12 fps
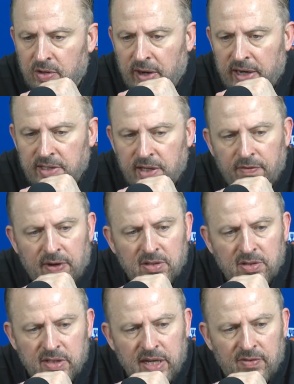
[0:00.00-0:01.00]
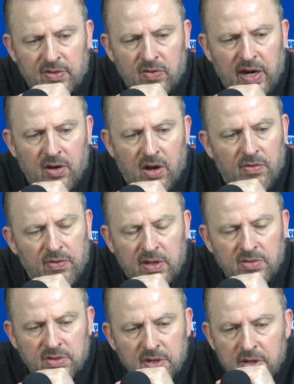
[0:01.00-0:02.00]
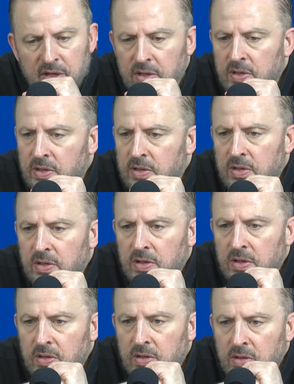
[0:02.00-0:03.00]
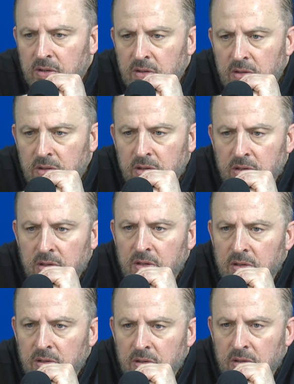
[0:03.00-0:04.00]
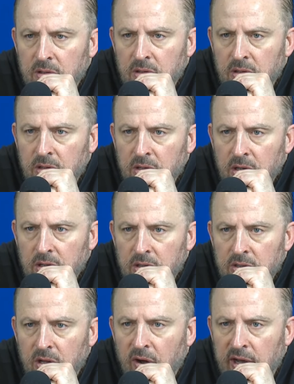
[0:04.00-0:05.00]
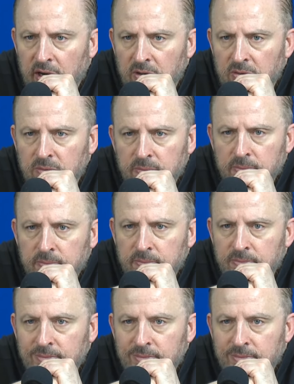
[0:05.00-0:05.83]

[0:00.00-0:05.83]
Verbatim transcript: a great defense and they have a great offense. Tom, I know you don't. I'm going to try anyway. You don't. Like no, I don't.